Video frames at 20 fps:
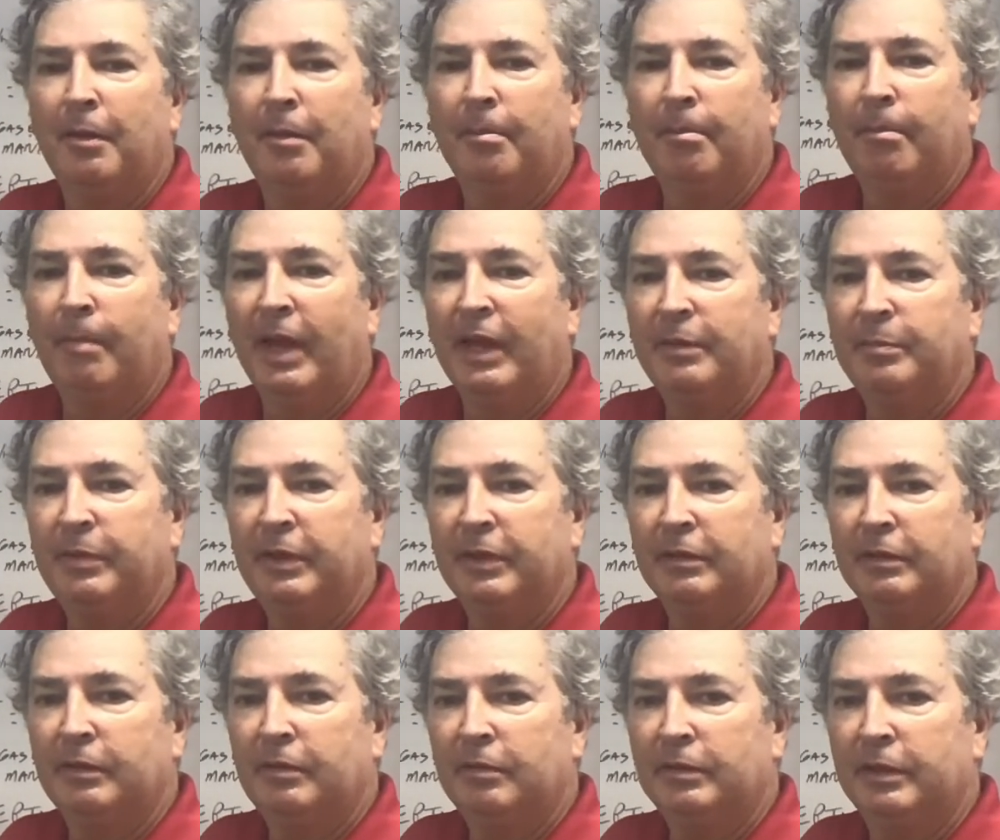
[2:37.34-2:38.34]
might be a
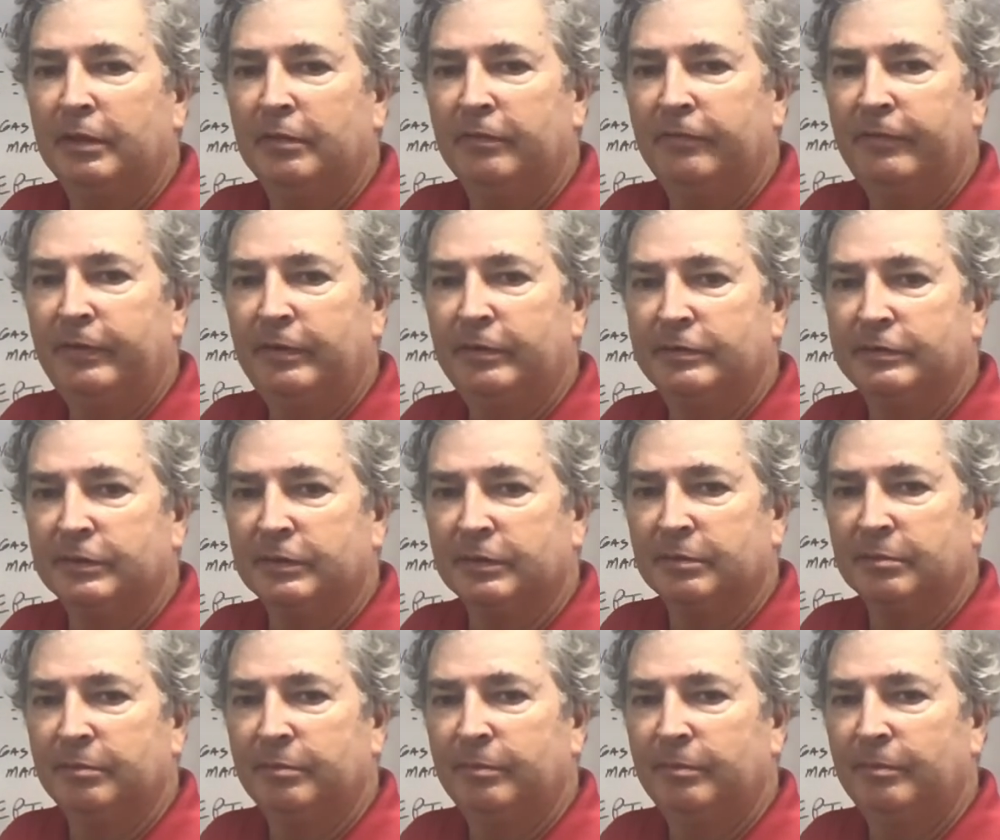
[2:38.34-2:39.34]
little confusing
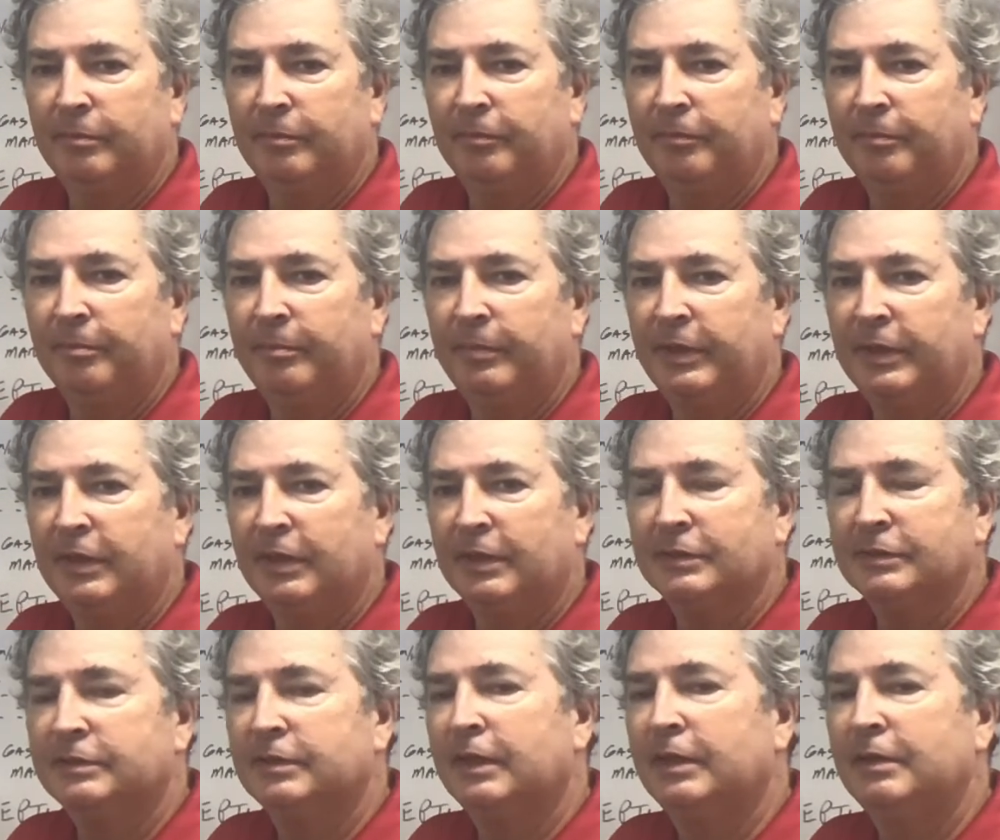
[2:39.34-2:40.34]

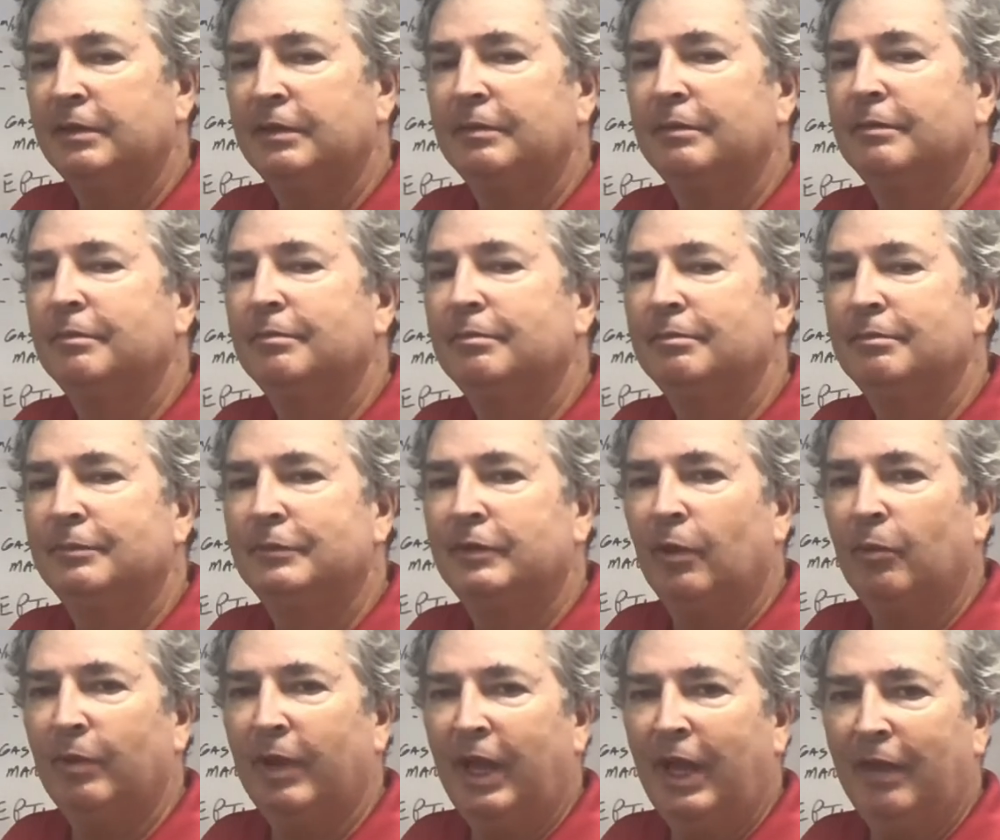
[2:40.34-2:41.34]
because they
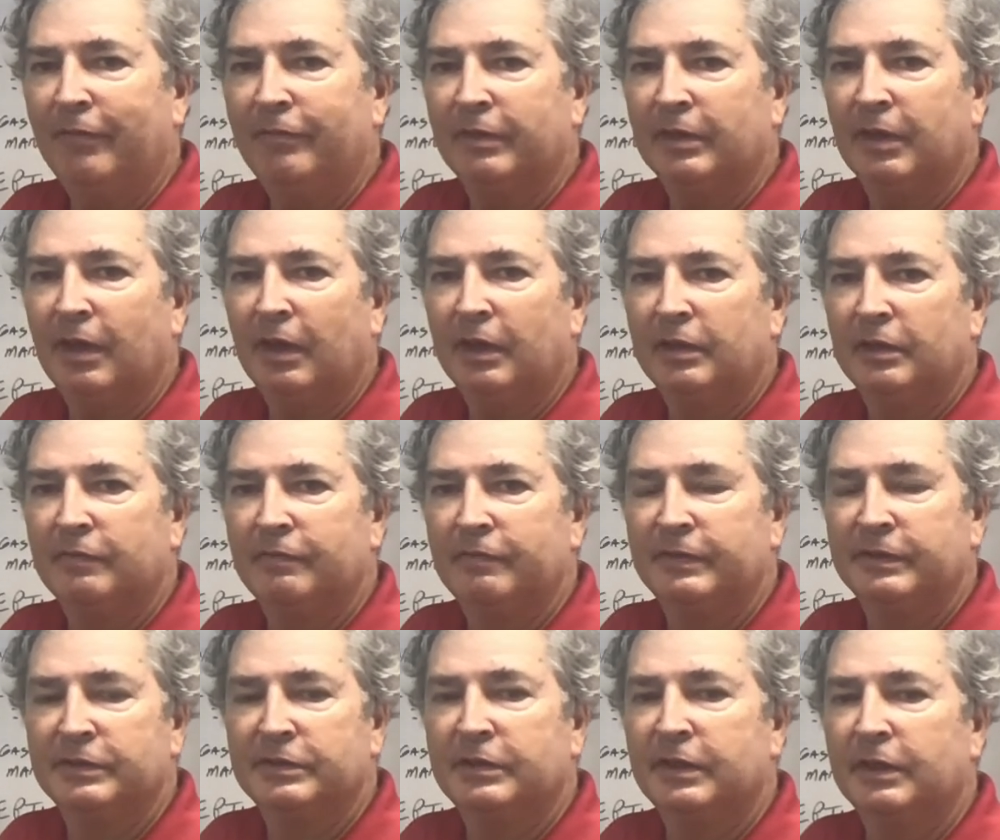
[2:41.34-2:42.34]
don't have the kind of
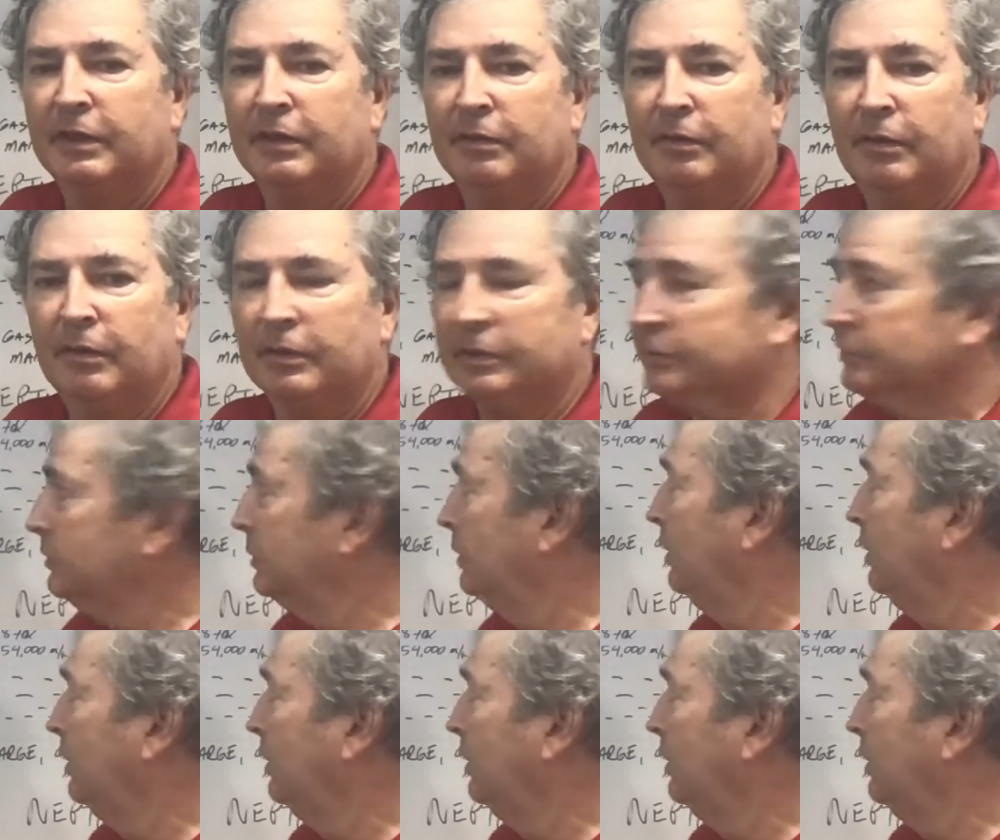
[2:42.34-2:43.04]
distinct looks